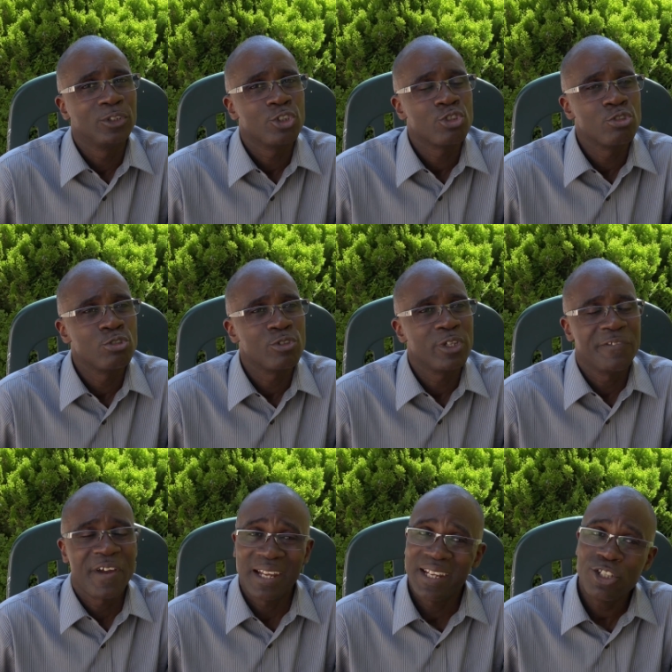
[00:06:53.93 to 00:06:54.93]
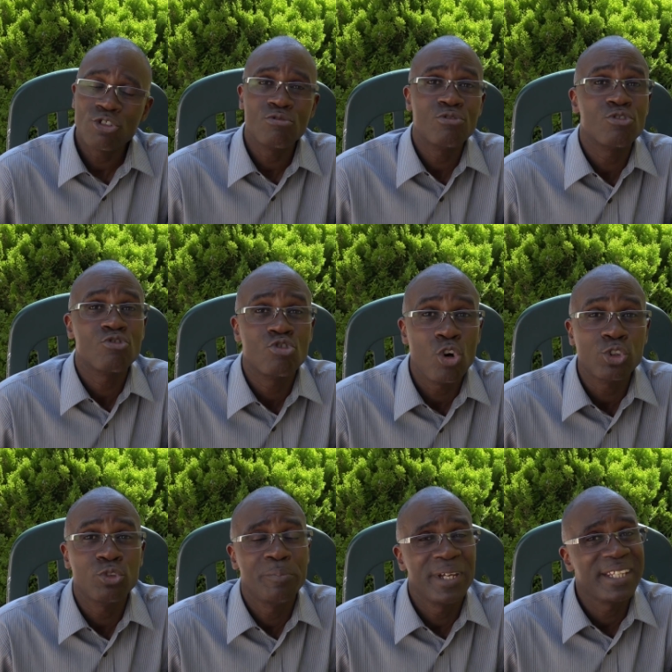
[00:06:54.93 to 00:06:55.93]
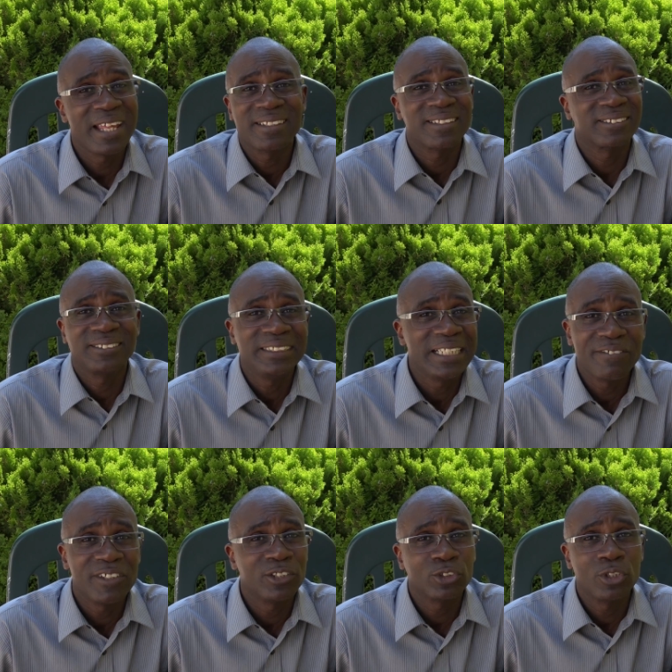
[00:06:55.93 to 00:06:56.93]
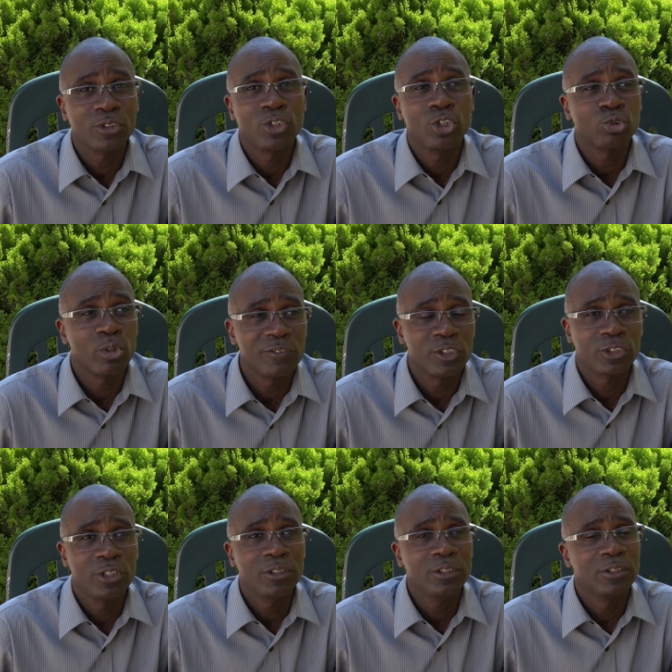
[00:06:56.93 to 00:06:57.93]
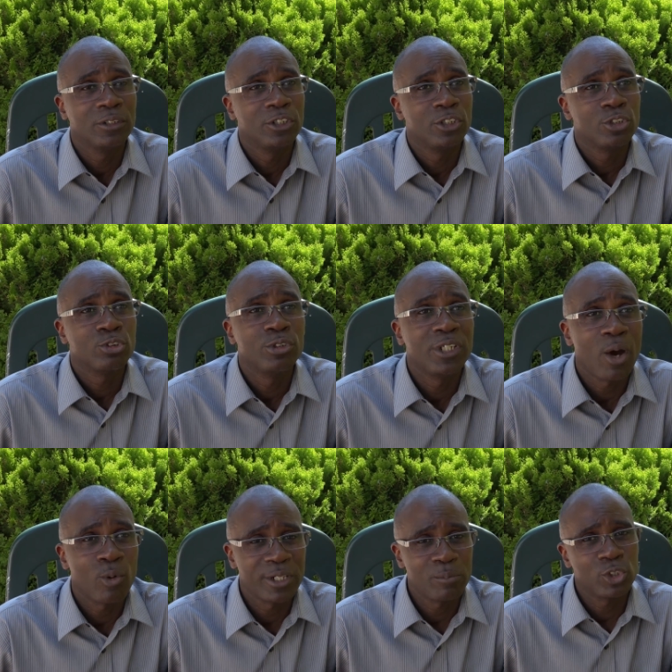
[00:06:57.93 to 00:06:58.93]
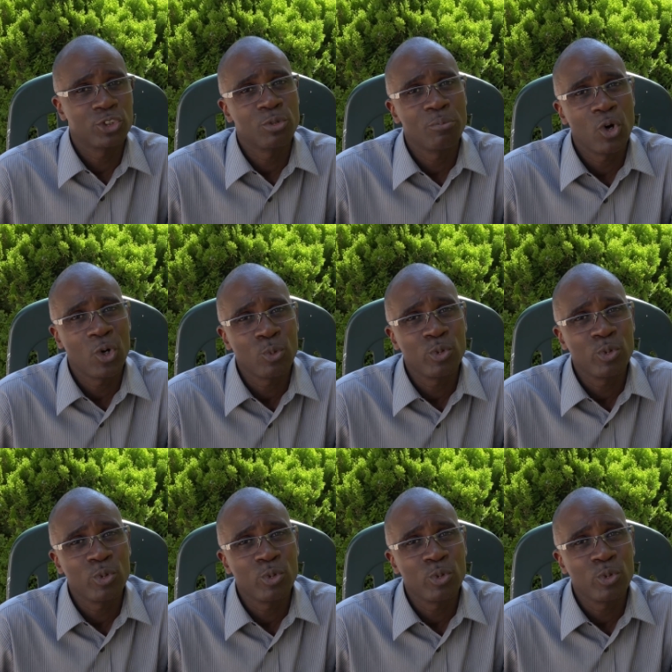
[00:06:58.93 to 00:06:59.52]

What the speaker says: So if I let you go to bed at 11 o'clock or 12 o'clock, so now what about tomorrow?